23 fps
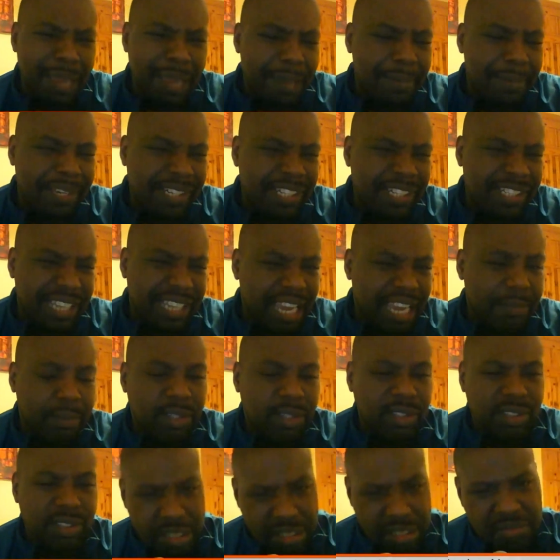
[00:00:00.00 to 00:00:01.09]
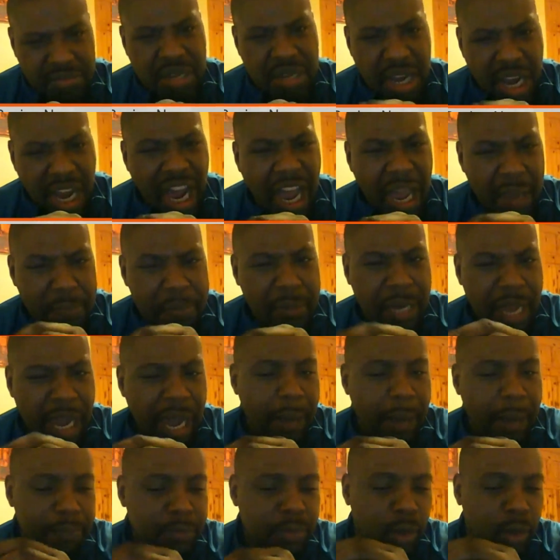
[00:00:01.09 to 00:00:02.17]
maybe it's just Abel just hyping
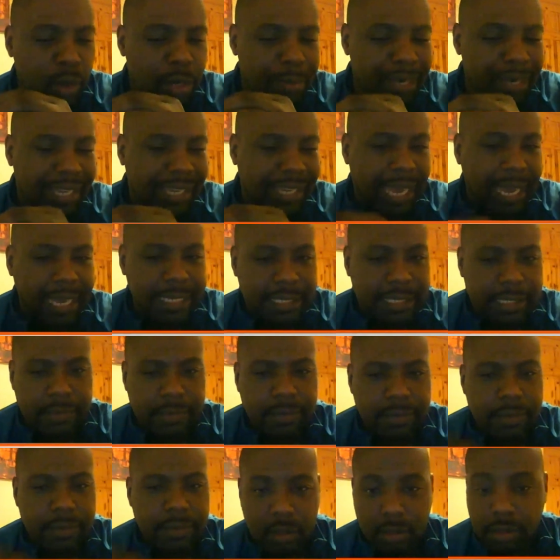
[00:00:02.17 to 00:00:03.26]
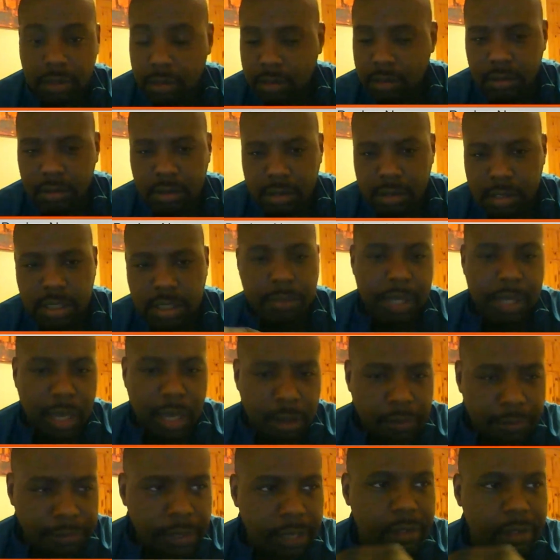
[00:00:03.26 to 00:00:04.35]
up, talking a bit of gas. So let me
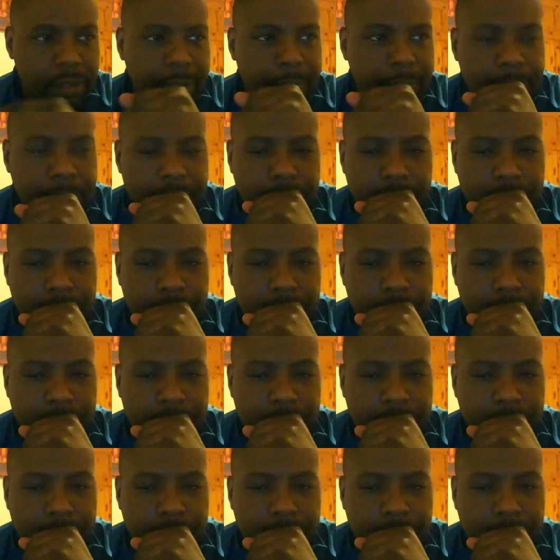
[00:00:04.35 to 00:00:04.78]
go further.